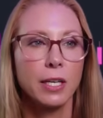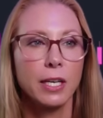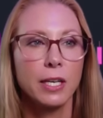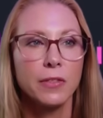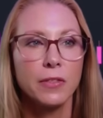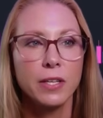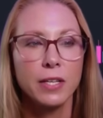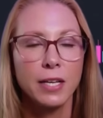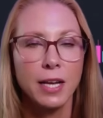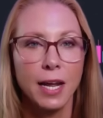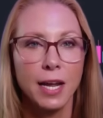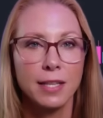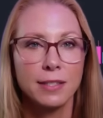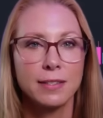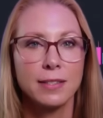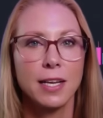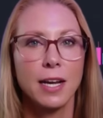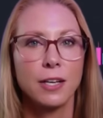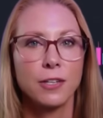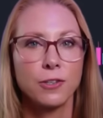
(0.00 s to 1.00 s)
In the
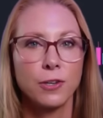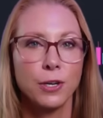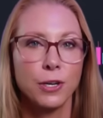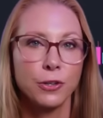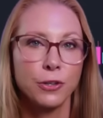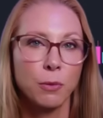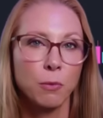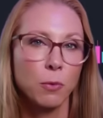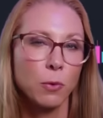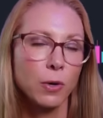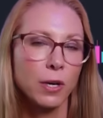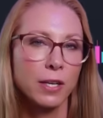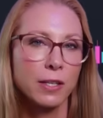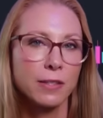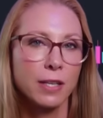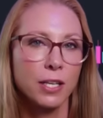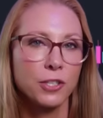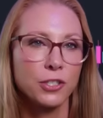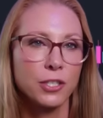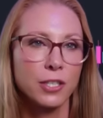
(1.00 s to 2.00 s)
Nasdaq during the morning
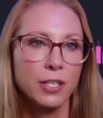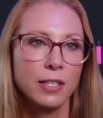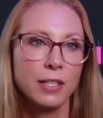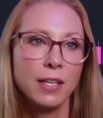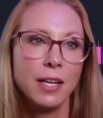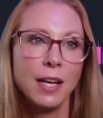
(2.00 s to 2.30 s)
session,